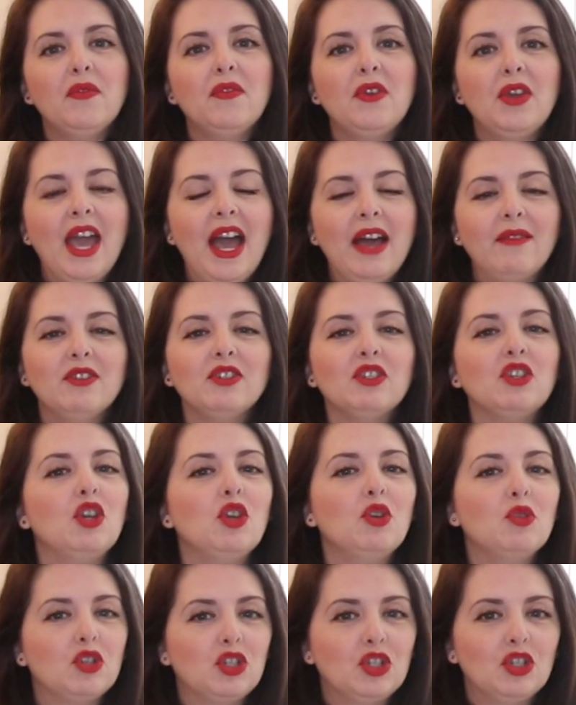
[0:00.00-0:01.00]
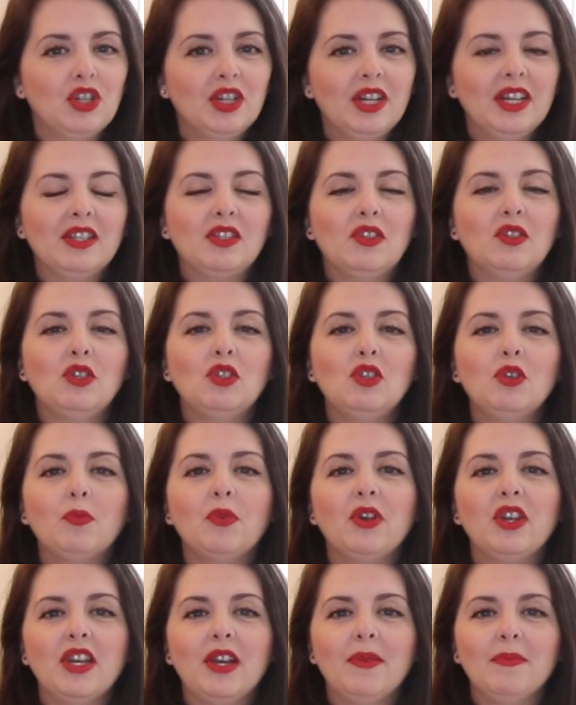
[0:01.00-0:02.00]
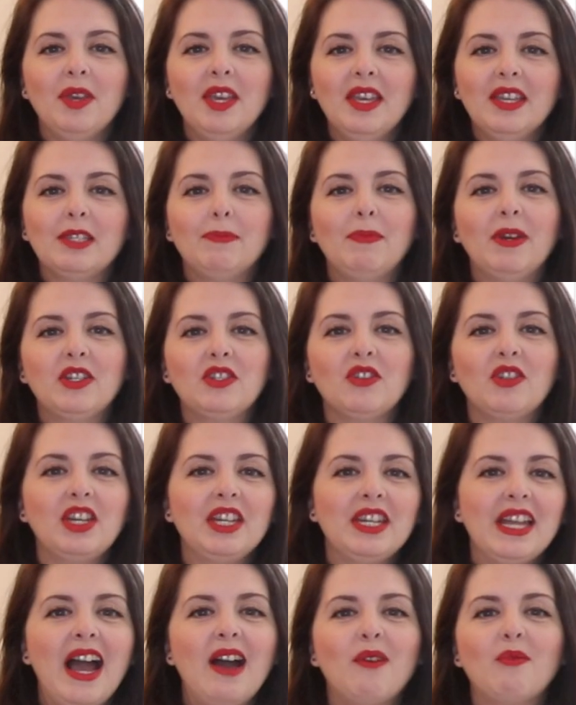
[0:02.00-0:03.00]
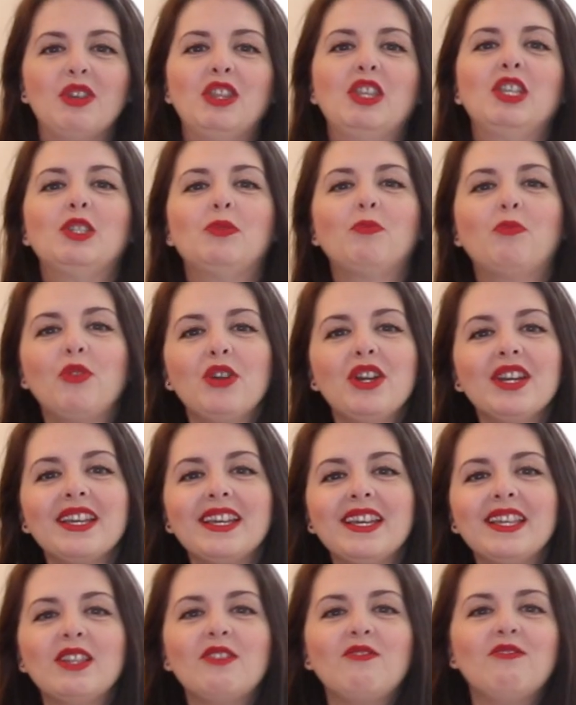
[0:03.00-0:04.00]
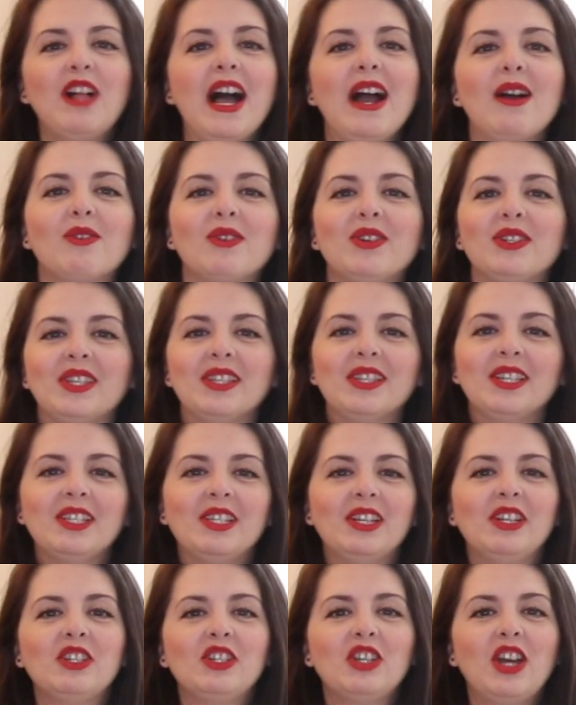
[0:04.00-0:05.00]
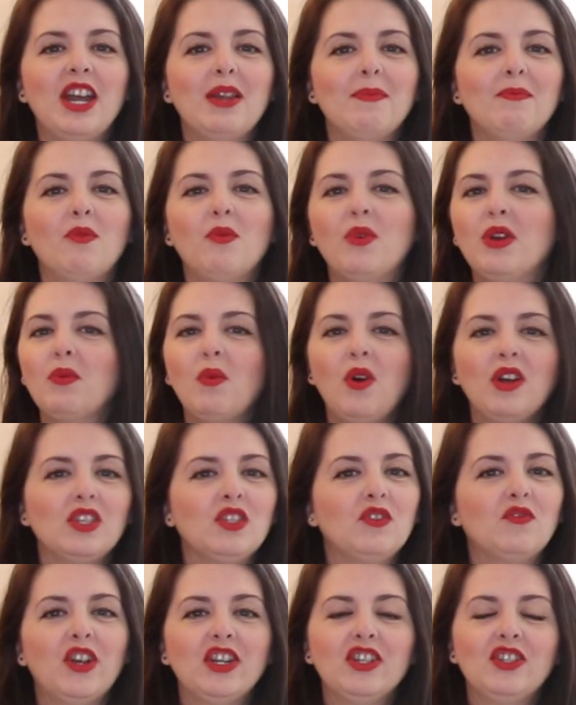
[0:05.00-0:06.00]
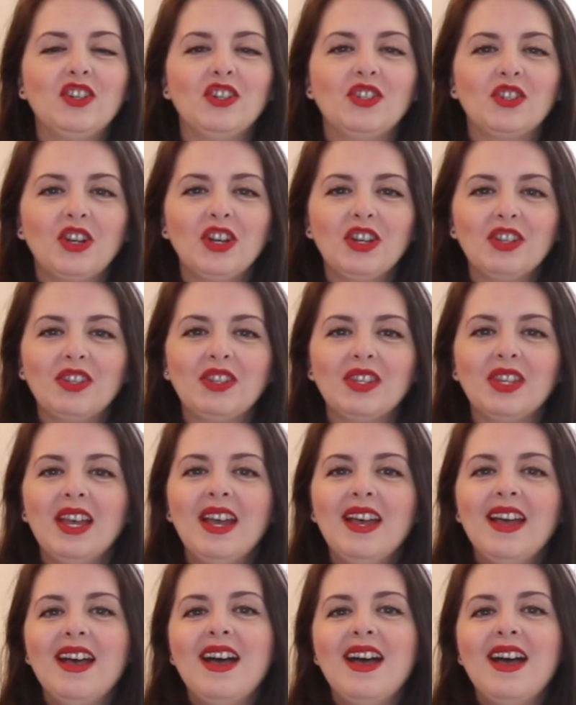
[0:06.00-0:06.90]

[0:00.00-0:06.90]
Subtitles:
If you haven't, you should. It's super yummy, especially now with spring and the flowers and the sunshine. One wants fresh desserts.